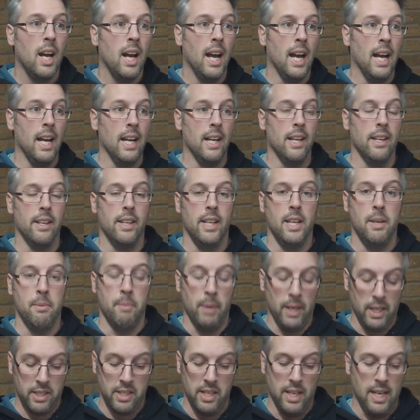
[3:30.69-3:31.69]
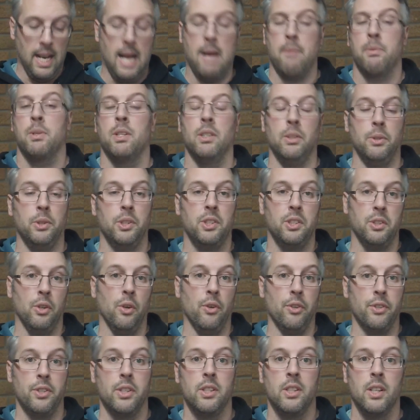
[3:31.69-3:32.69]
and it makes it an absolute
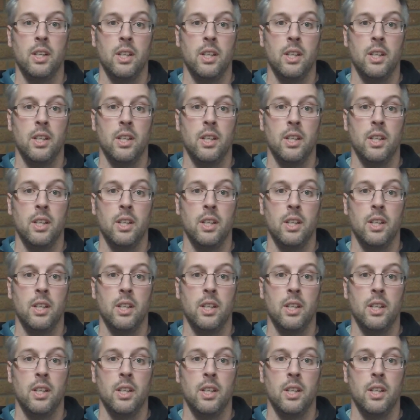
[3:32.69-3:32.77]
sod